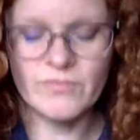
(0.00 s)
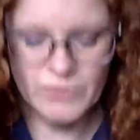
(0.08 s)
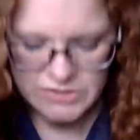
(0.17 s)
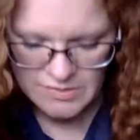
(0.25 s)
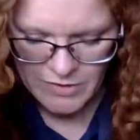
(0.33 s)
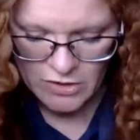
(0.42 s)

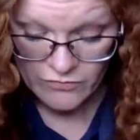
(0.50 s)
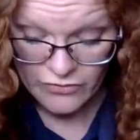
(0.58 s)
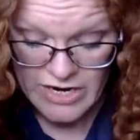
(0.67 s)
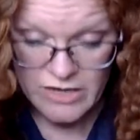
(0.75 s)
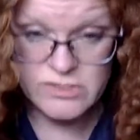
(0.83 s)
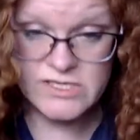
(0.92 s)
There's something you're
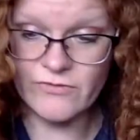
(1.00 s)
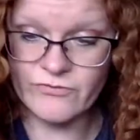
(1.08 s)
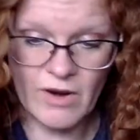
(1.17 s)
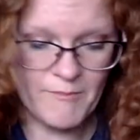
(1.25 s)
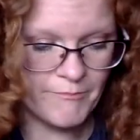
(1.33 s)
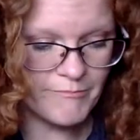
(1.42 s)
freeing yourself
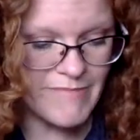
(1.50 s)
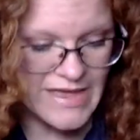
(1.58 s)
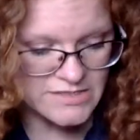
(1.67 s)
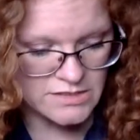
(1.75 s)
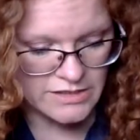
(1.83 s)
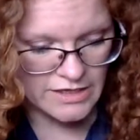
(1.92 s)
from
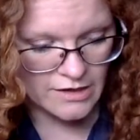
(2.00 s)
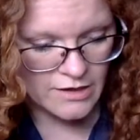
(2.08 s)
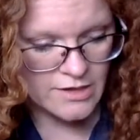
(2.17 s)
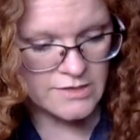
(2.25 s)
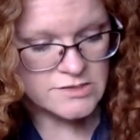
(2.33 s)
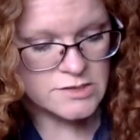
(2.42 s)
mentally,
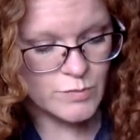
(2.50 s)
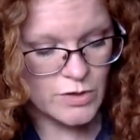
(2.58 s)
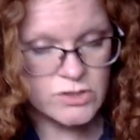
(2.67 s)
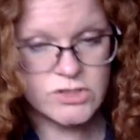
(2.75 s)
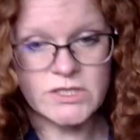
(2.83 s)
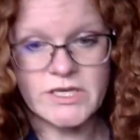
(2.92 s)

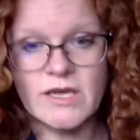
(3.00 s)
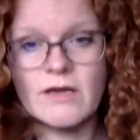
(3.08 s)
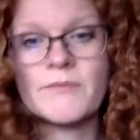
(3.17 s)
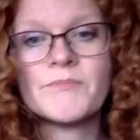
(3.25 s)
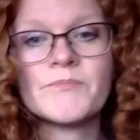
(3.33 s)
spiritually,